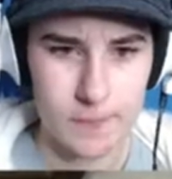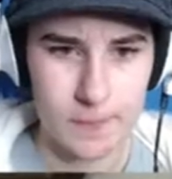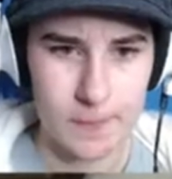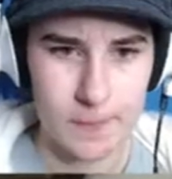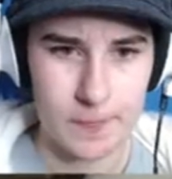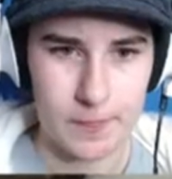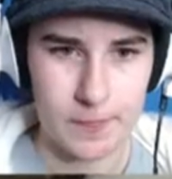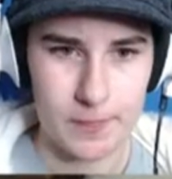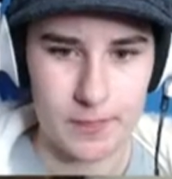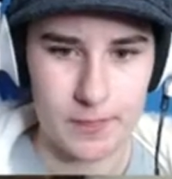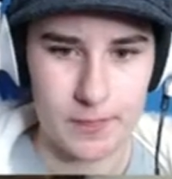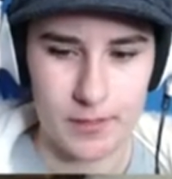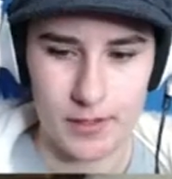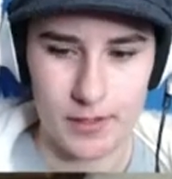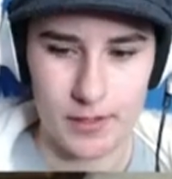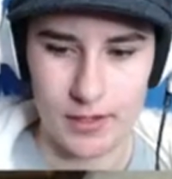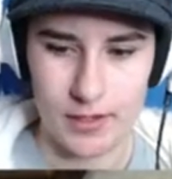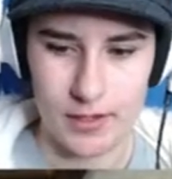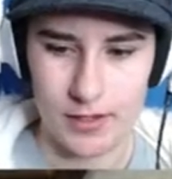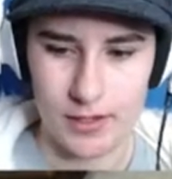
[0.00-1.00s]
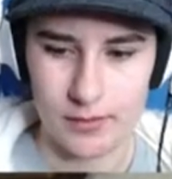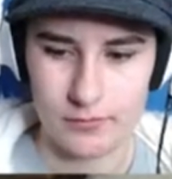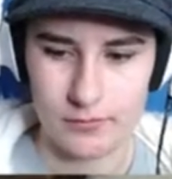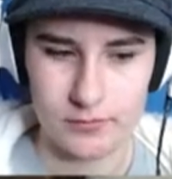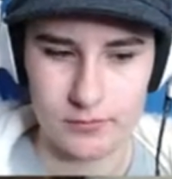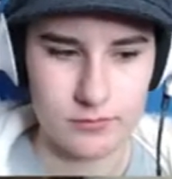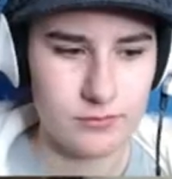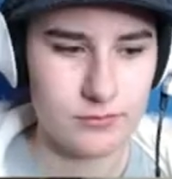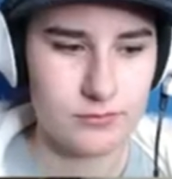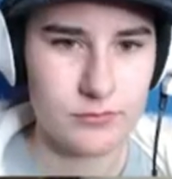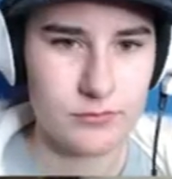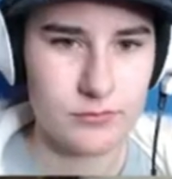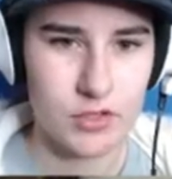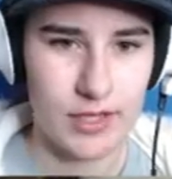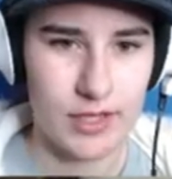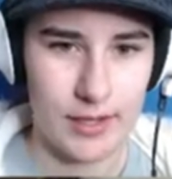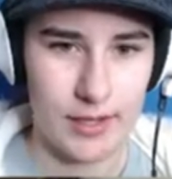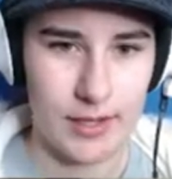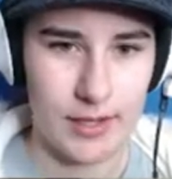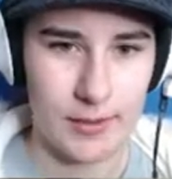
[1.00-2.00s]
Okay,
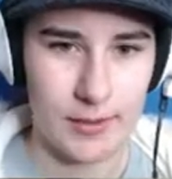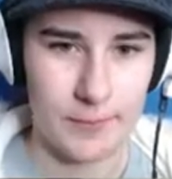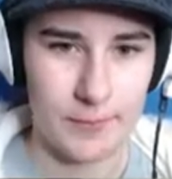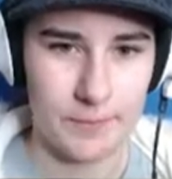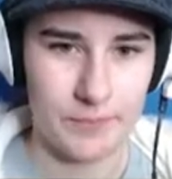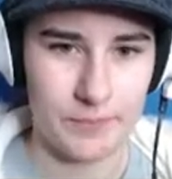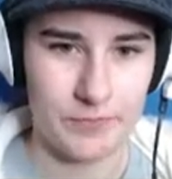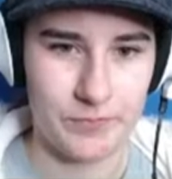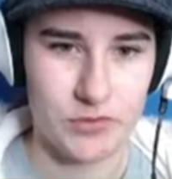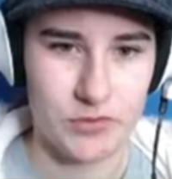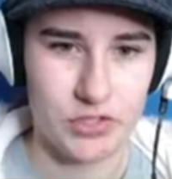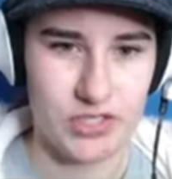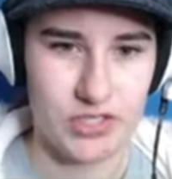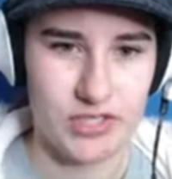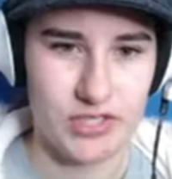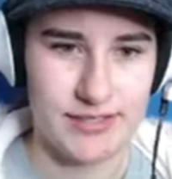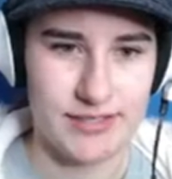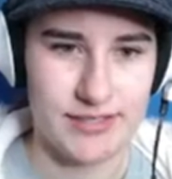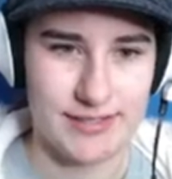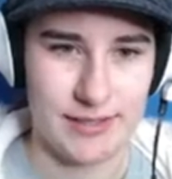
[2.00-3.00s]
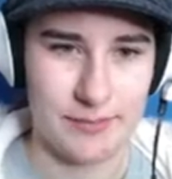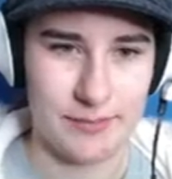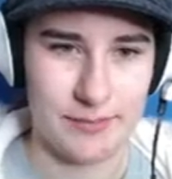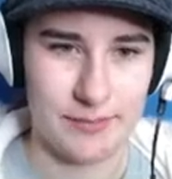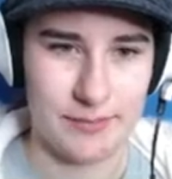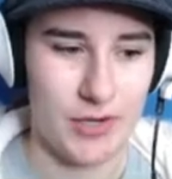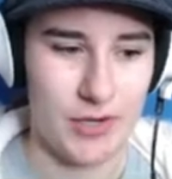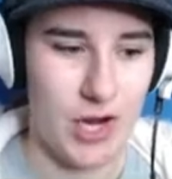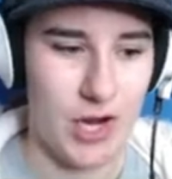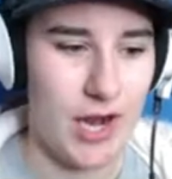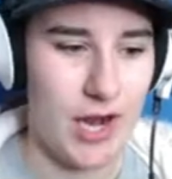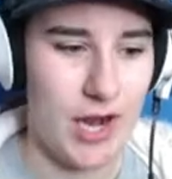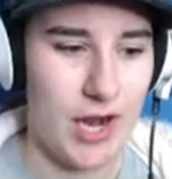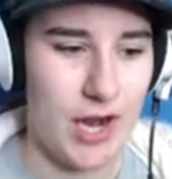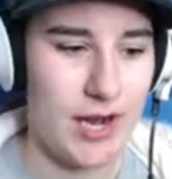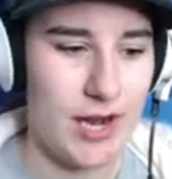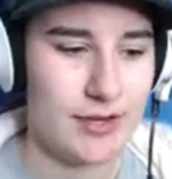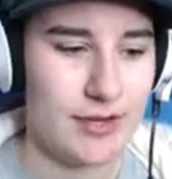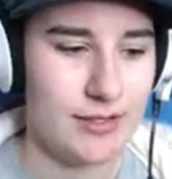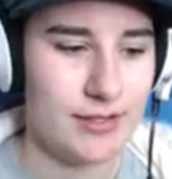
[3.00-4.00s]
she needs to sleep. All right,
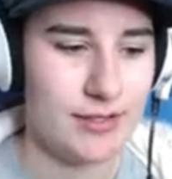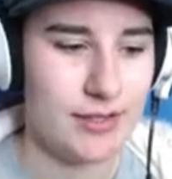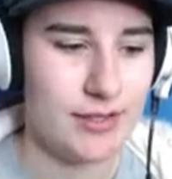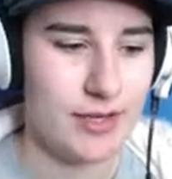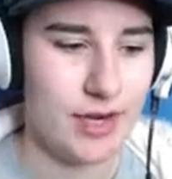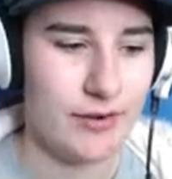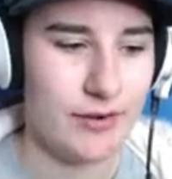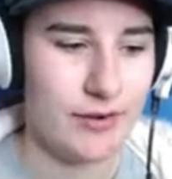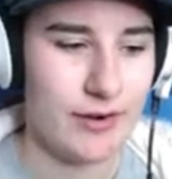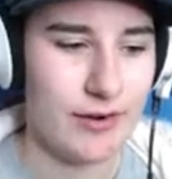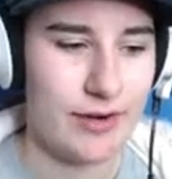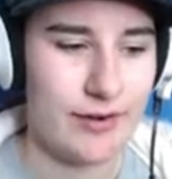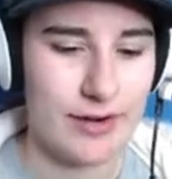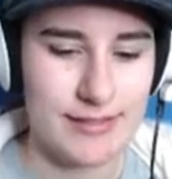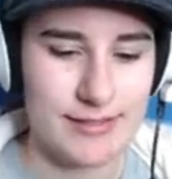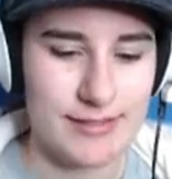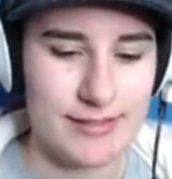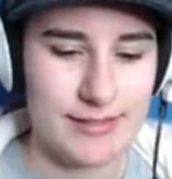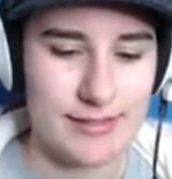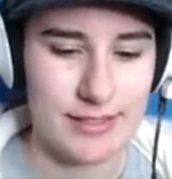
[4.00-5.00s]
sleepy time.